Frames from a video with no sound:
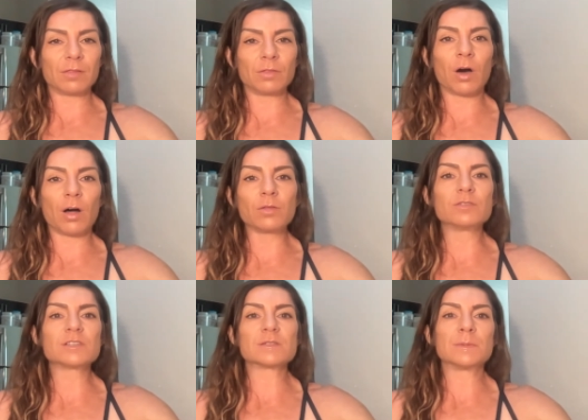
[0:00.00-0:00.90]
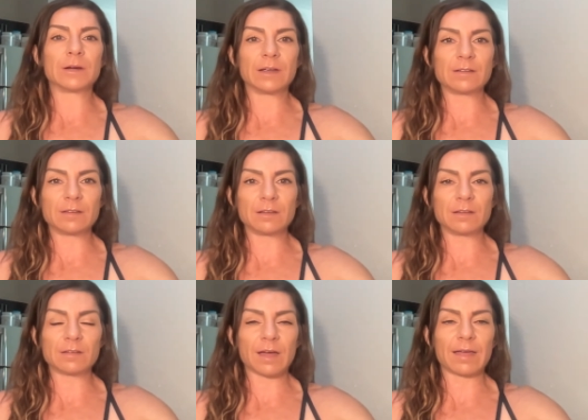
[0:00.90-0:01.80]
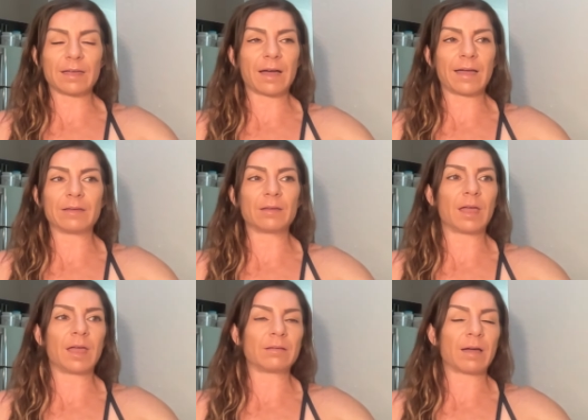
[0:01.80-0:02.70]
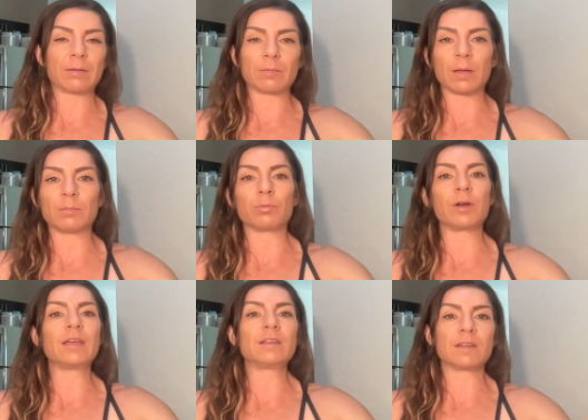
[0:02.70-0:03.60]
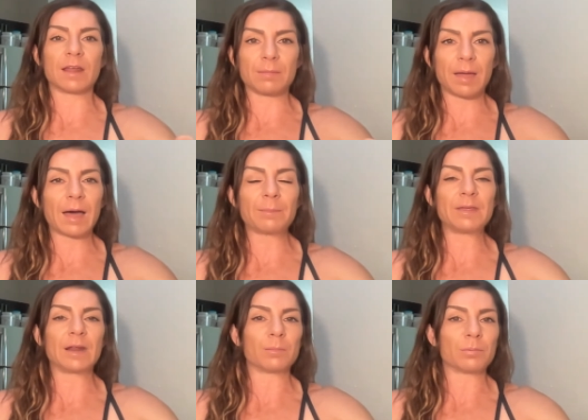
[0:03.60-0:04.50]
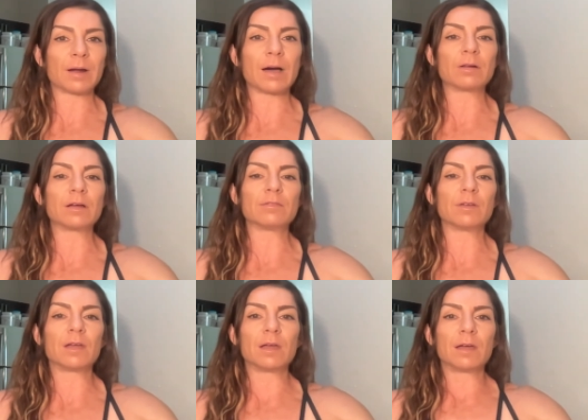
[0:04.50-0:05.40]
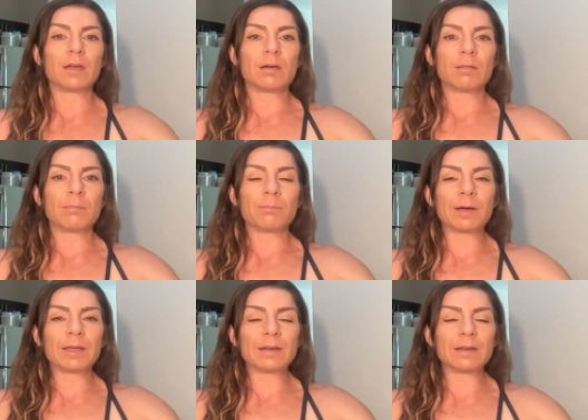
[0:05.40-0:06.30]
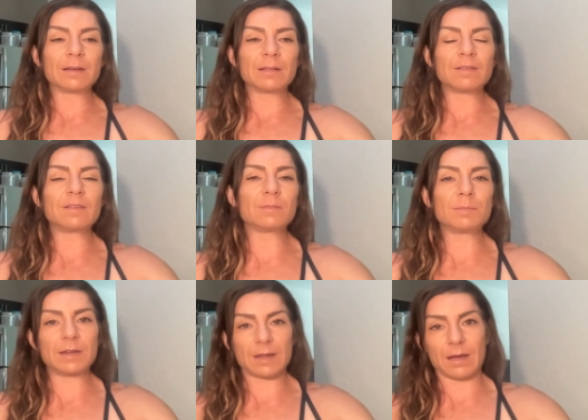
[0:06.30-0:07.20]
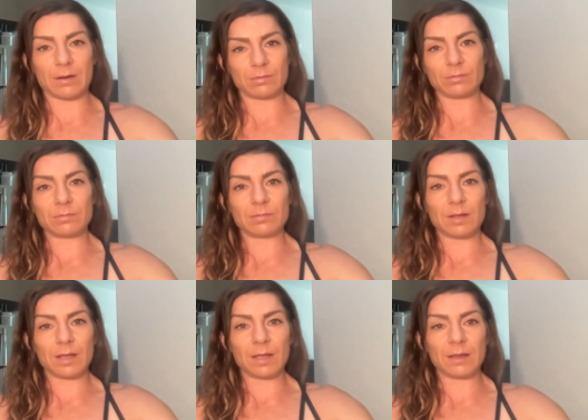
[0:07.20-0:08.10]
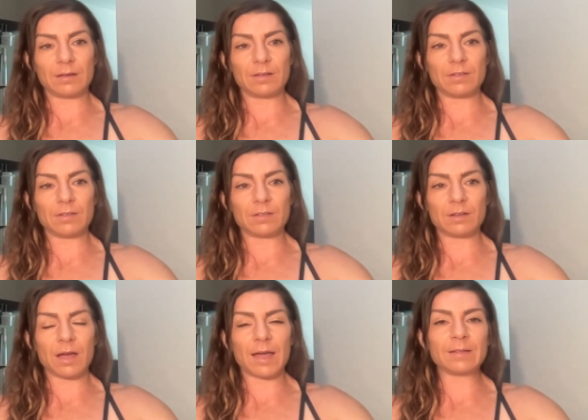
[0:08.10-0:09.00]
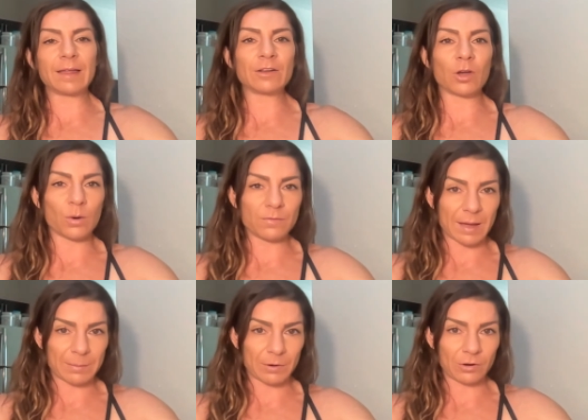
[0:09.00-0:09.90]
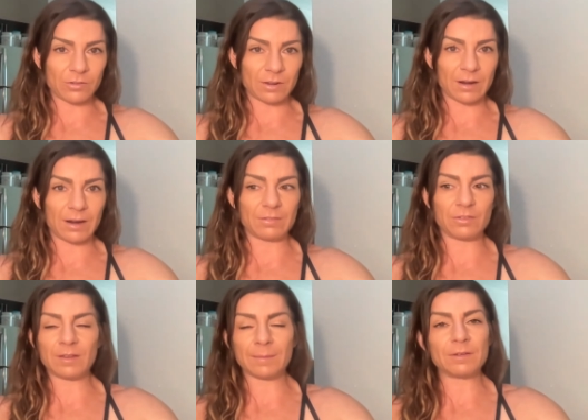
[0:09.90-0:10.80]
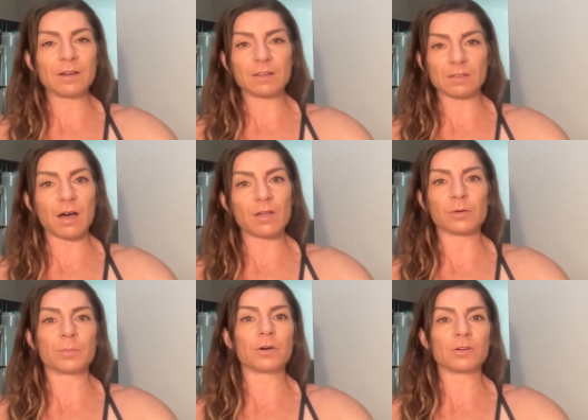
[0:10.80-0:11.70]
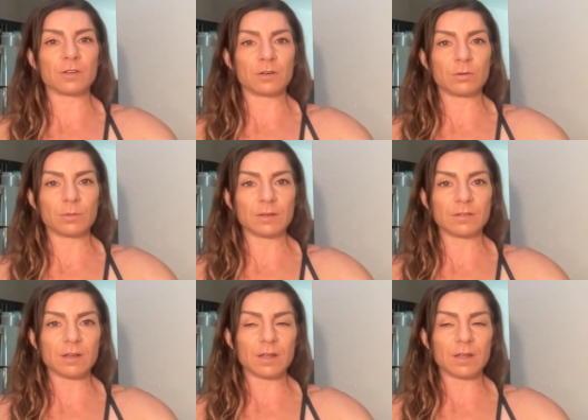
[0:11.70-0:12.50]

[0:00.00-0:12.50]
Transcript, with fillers: all those experiences I, I, I, I embrace and I'm happy and I'm proud of. But this is me now. And I let go of that person and I've stepped into this other person who is,